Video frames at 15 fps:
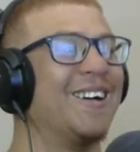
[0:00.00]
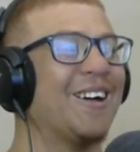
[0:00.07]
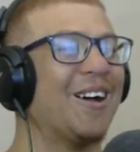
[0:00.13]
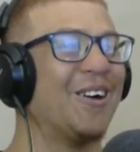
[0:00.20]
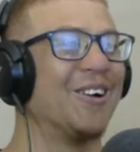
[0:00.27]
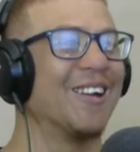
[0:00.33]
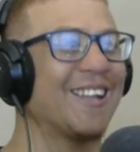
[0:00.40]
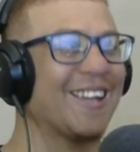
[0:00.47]

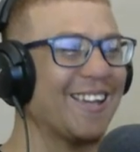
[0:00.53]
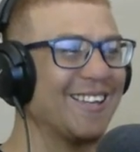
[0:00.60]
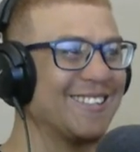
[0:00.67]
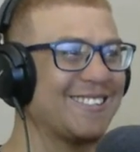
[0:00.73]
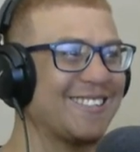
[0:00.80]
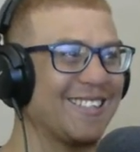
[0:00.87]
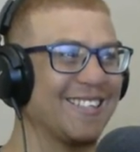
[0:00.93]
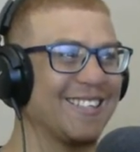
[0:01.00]
Only
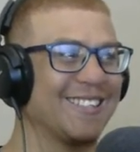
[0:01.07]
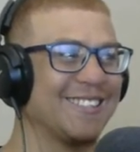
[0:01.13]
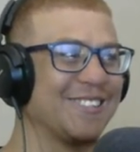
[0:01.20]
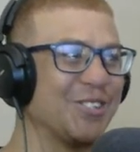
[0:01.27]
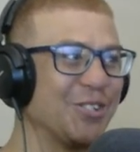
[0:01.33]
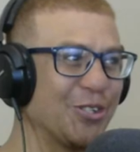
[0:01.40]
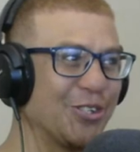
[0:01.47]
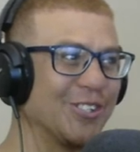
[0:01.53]
80 years
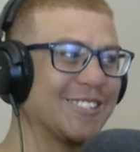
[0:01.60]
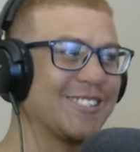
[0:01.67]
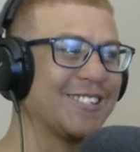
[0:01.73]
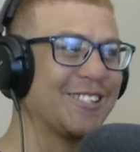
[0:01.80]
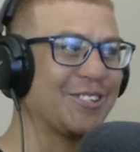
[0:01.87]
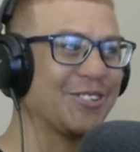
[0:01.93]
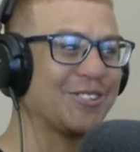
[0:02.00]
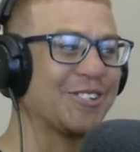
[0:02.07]
and you
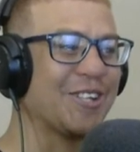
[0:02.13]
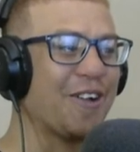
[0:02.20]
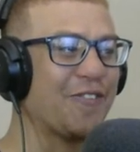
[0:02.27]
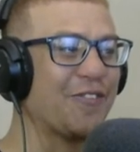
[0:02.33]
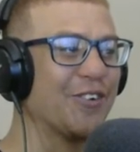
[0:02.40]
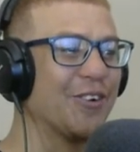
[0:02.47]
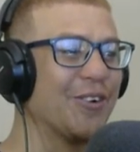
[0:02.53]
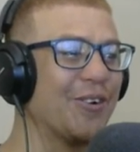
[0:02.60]
consider
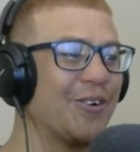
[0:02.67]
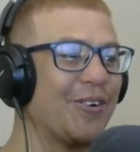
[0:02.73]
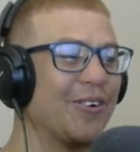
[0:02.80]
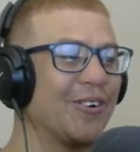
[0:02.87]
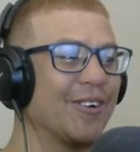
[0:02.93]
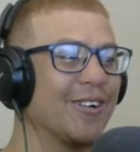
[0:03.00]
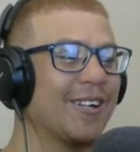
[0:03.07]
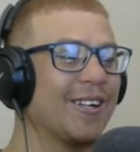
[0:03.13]
yourself a lord.